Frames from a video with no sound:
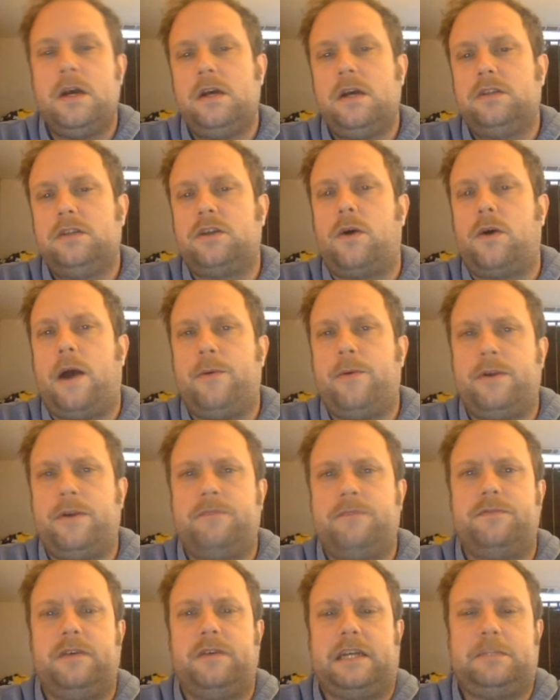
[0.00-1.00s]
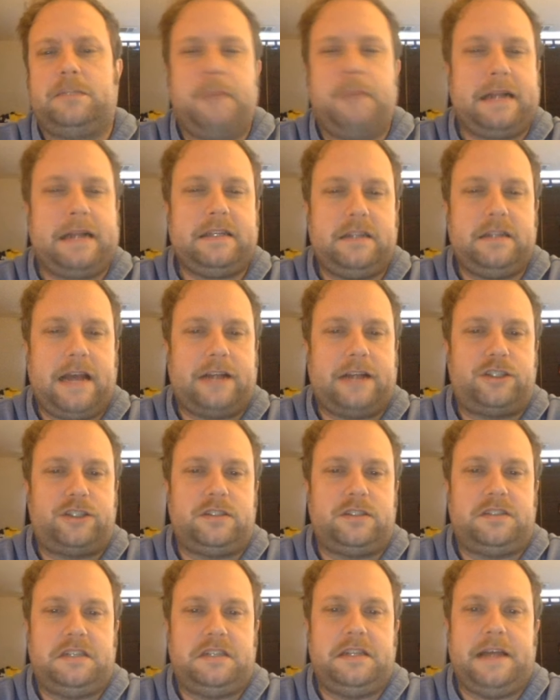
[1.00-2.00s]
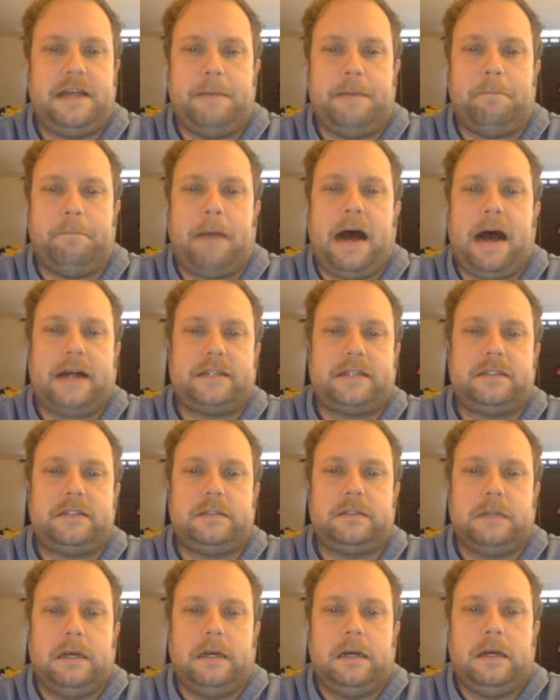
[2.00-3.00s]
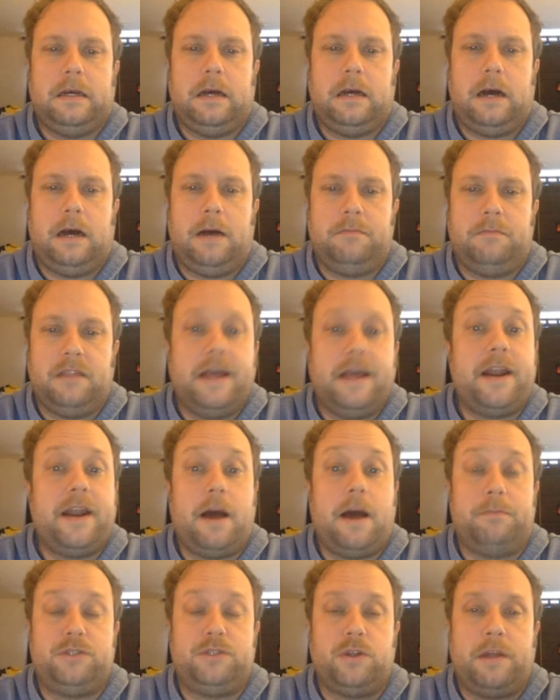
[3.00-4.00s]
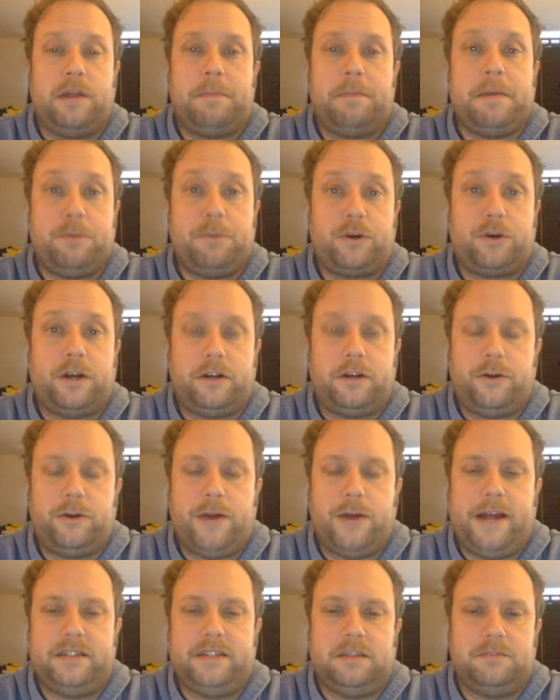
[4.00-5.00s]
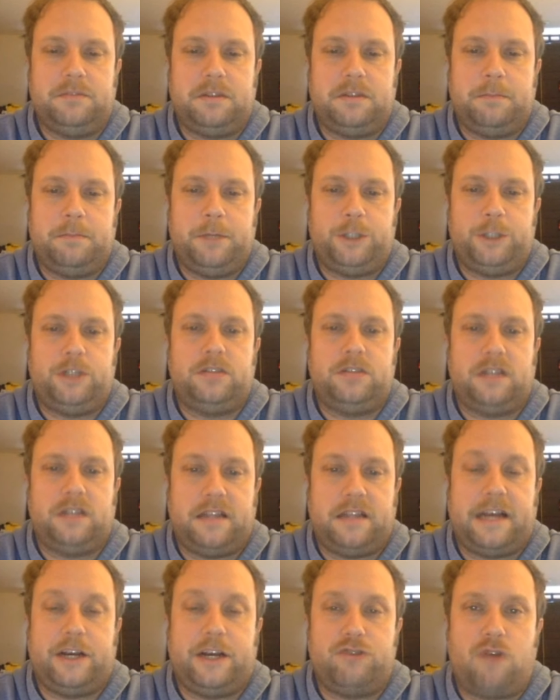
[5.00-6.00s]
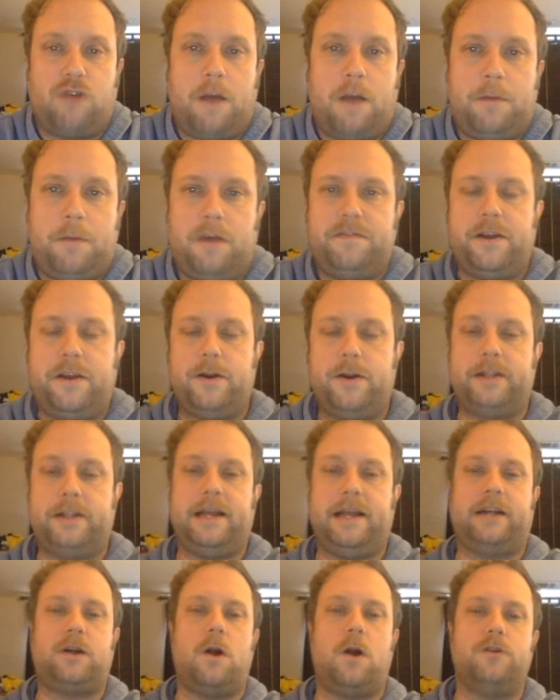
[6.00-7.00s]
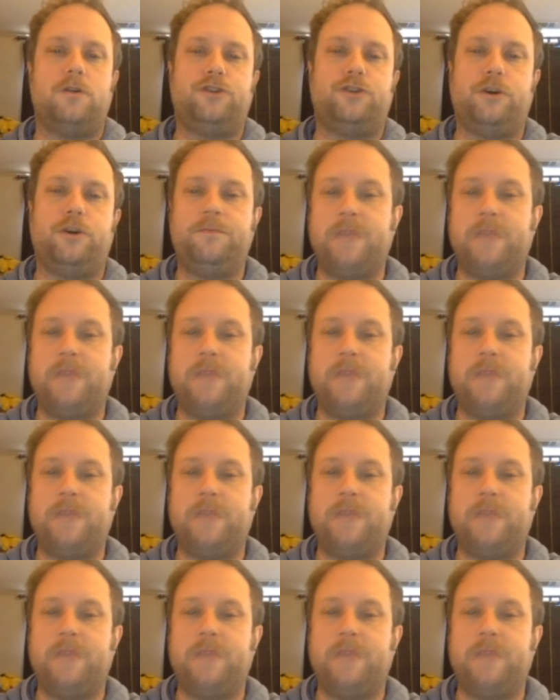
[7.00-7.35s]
So I would have expected to actually see that box lit up so that people could create some submissions that they could drop off there at that card show.